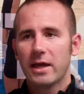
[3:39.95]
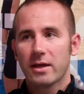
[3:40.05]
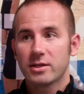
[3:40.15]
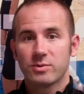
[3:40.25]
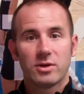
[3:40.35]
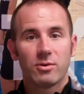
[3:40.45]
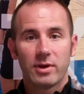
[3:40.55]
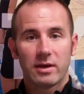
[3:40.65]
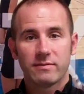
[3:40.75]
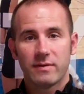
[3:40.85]
because we know we
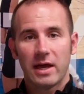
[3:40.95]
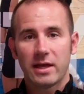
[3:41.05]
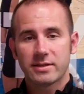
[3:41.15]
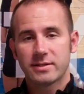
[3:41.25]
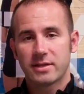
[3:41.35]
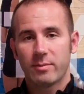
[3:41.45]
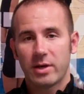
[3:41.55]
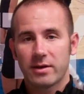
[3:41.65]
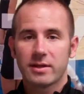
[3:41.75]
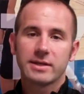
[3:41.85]
have Allison
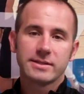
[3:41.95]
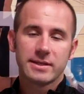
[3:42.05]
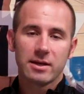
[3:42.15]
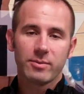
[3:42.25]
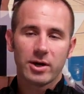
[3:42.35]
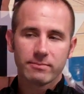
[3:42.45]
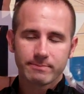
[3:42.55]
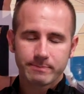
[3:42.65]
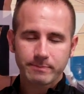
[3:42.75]
Stelmach that can set a ball.